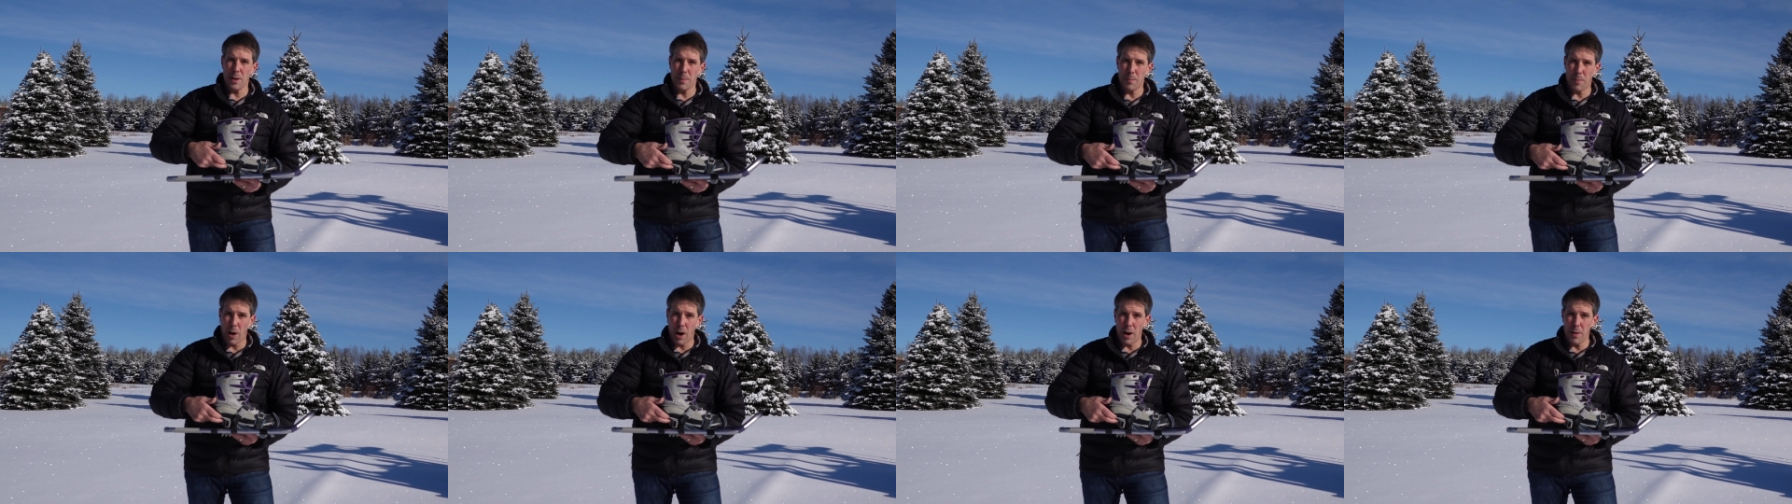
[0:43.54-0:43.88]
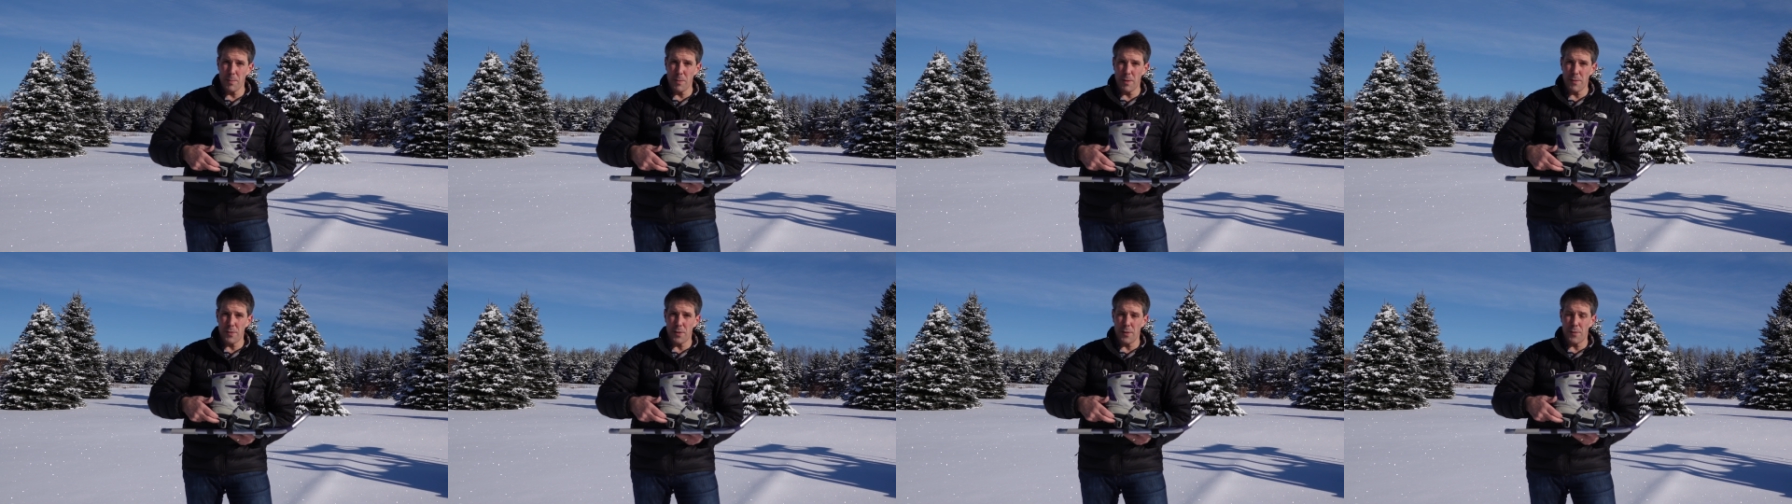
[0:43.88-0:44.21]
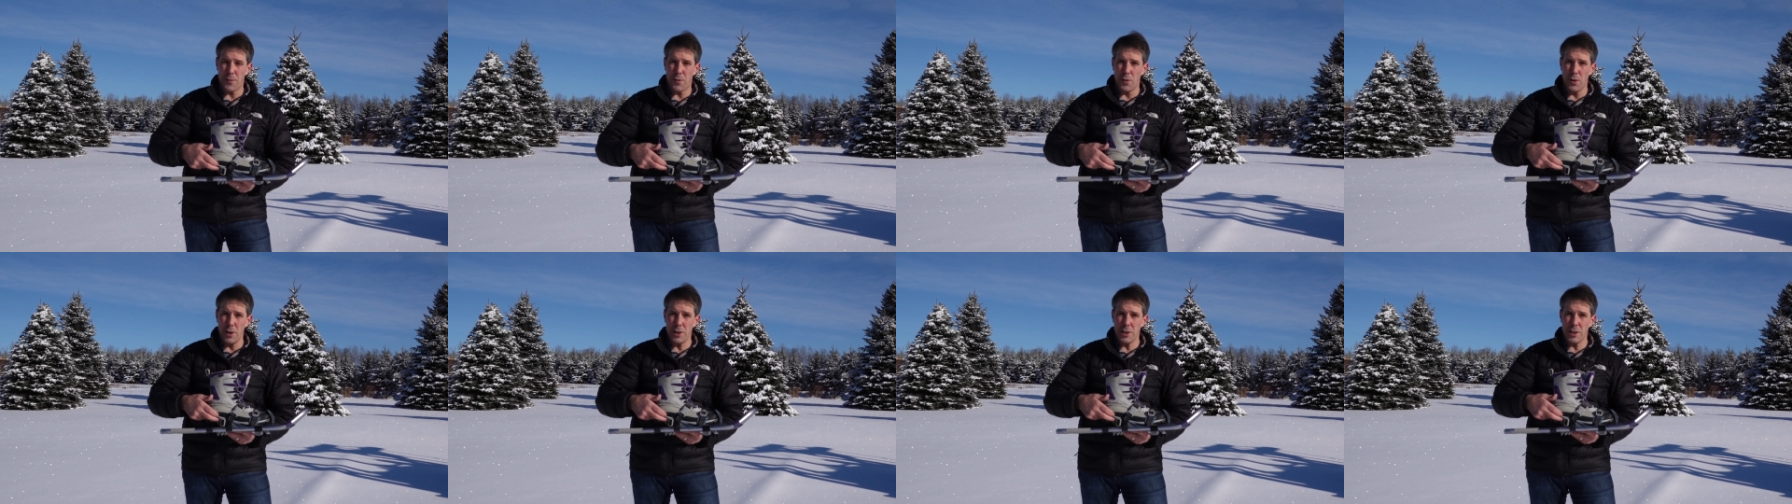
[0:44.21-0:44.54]
the bottom of the
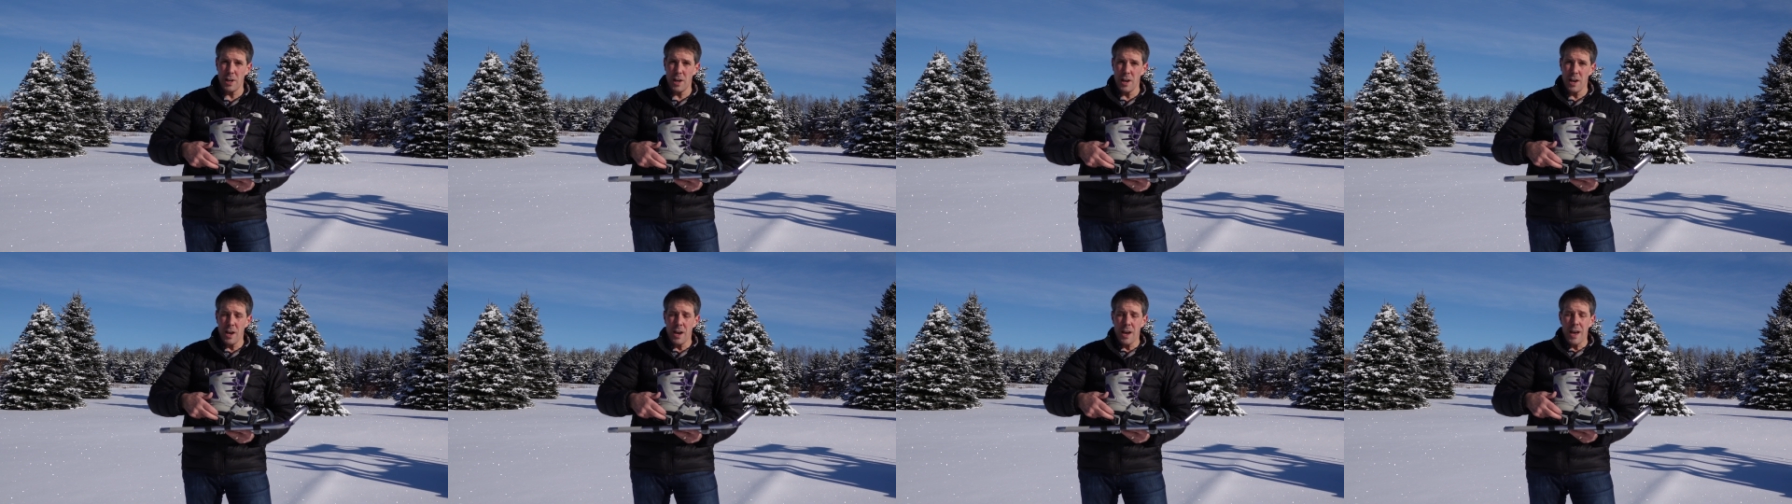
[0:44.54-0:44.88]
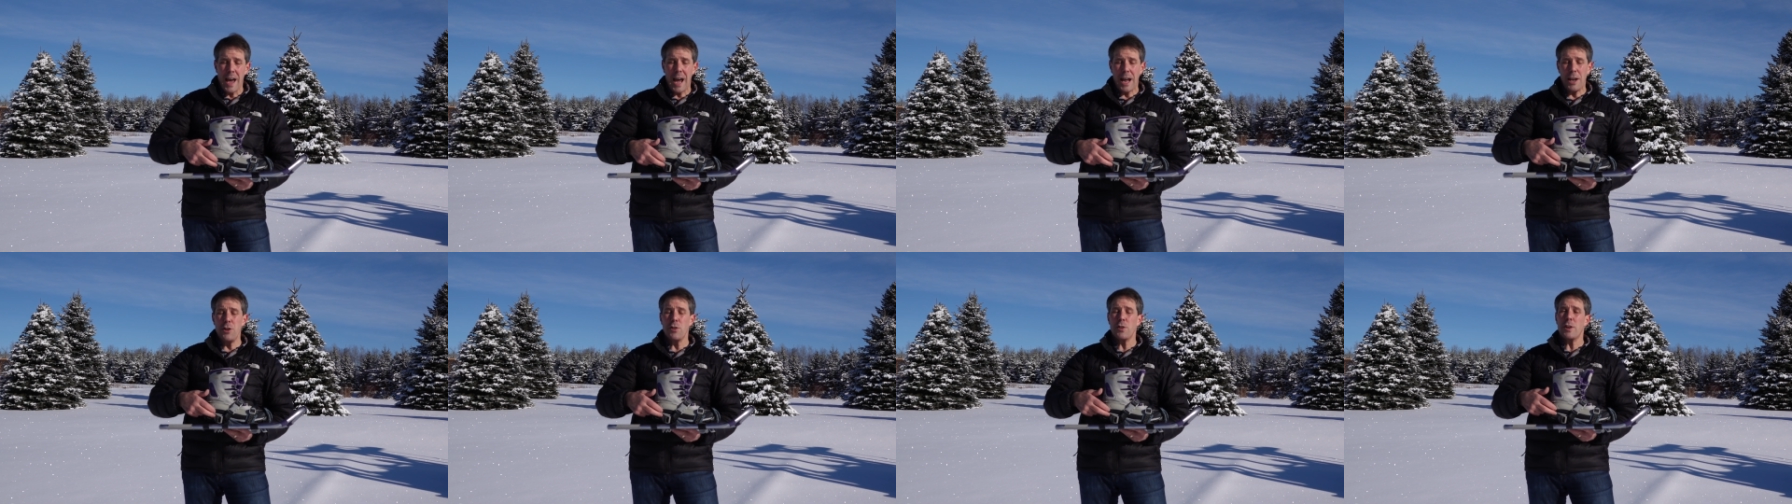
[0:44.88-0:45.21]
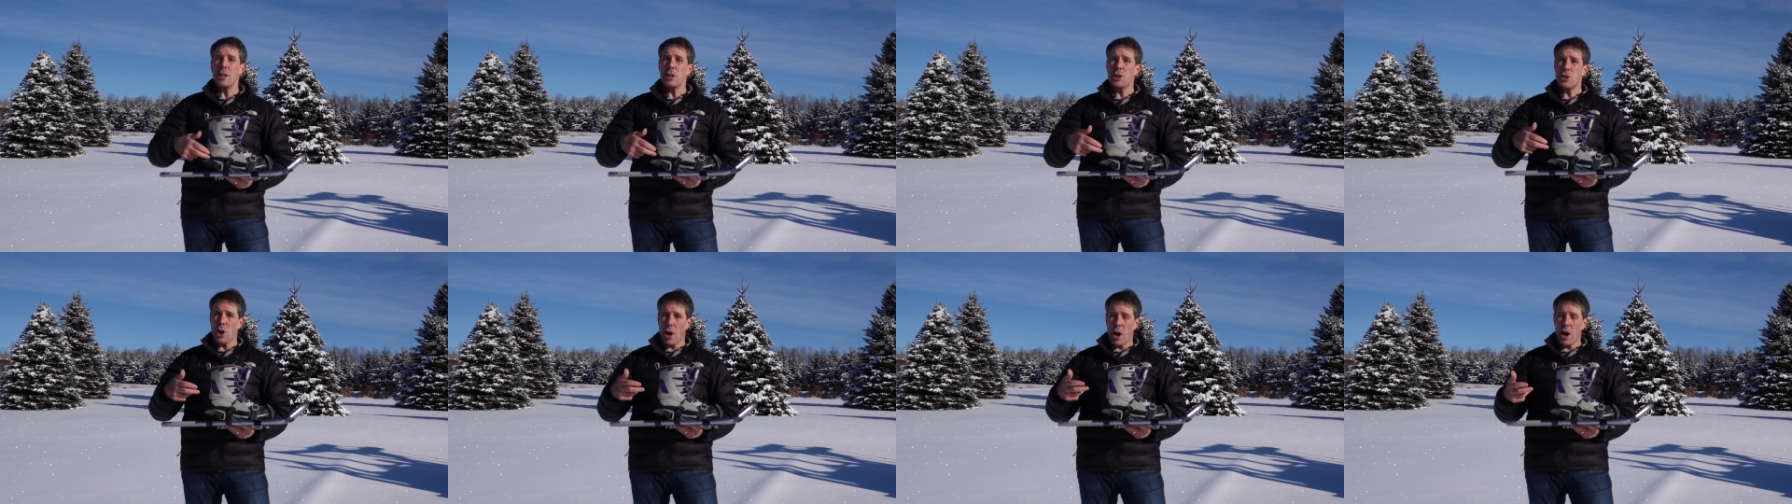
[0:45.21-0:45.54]
foot and you
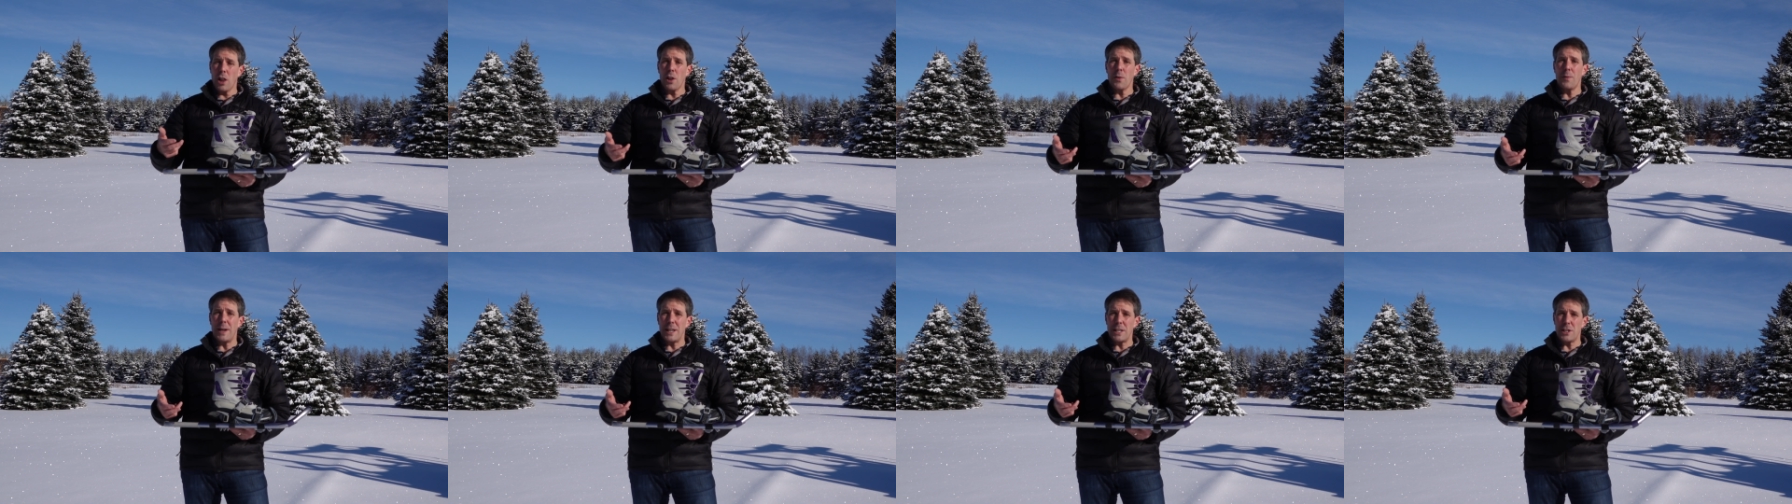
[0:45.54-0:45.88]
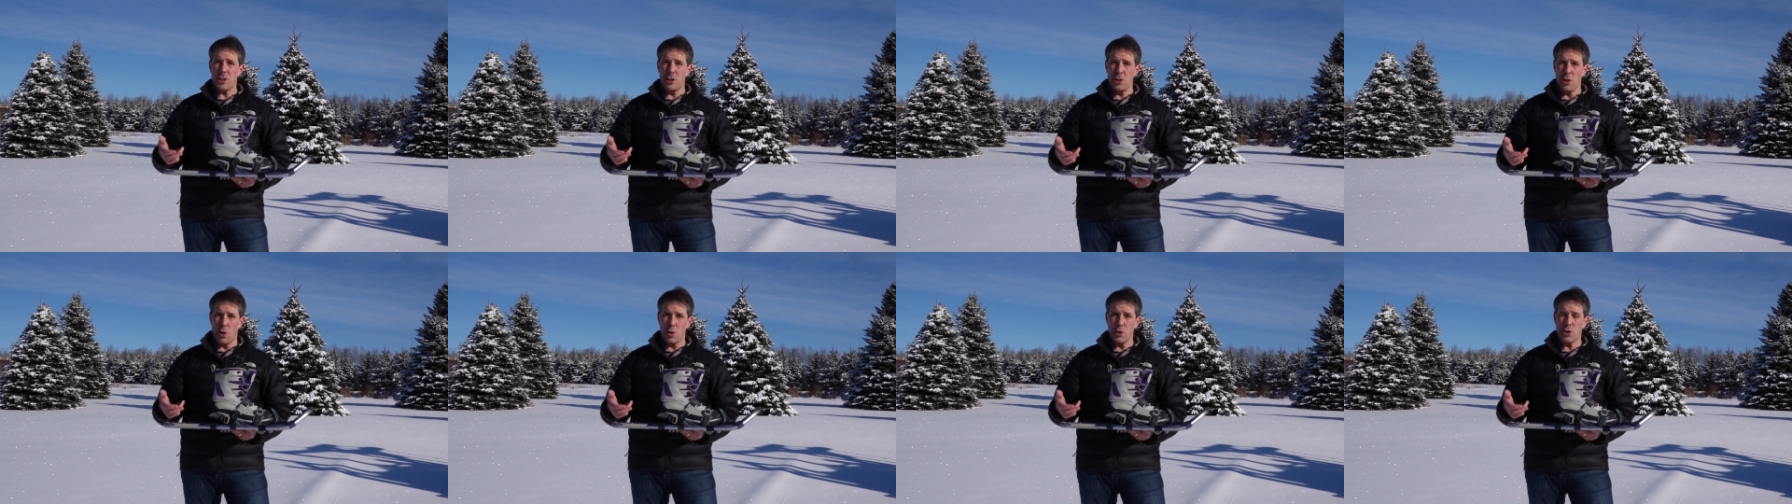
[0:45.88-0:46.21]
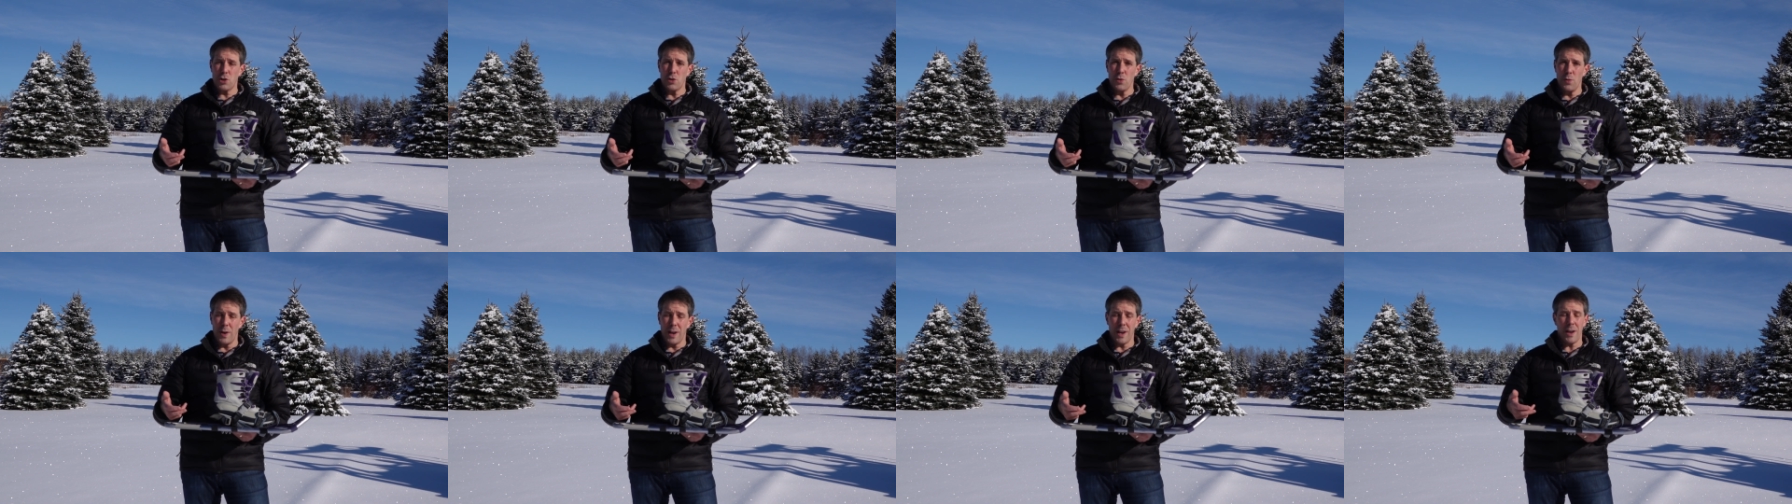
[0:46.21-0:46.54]
can tolerate
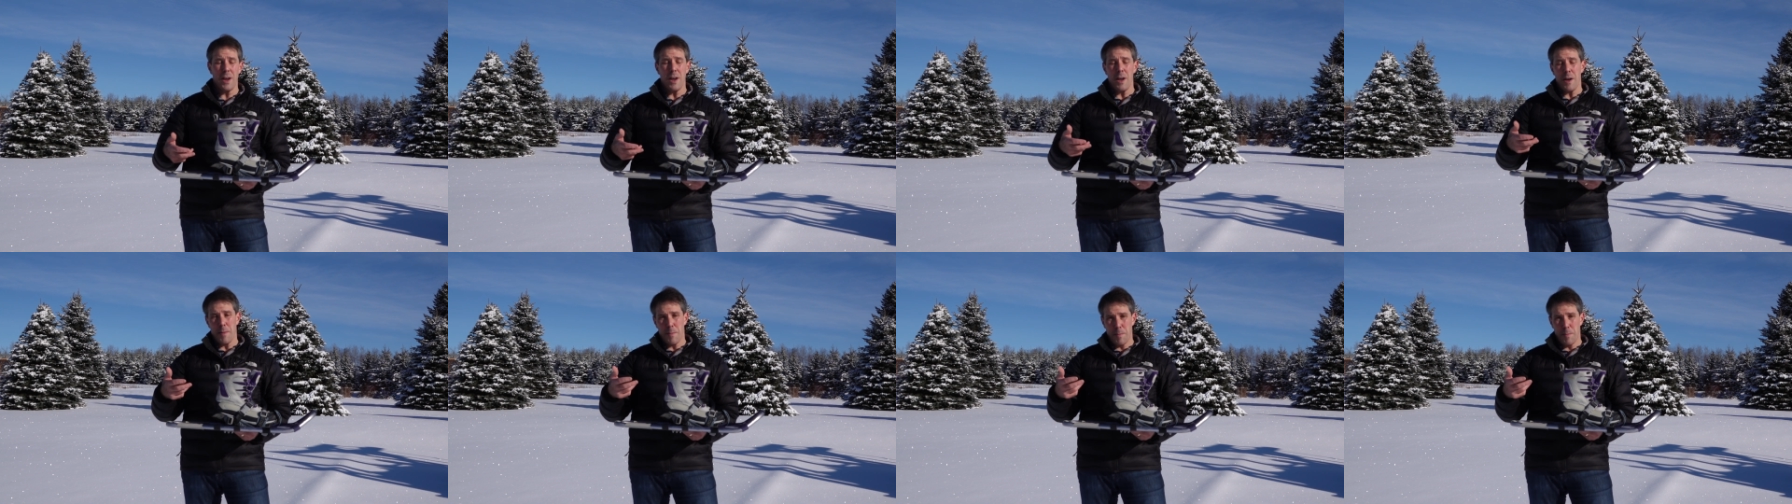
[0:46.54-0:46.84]
snowshoeing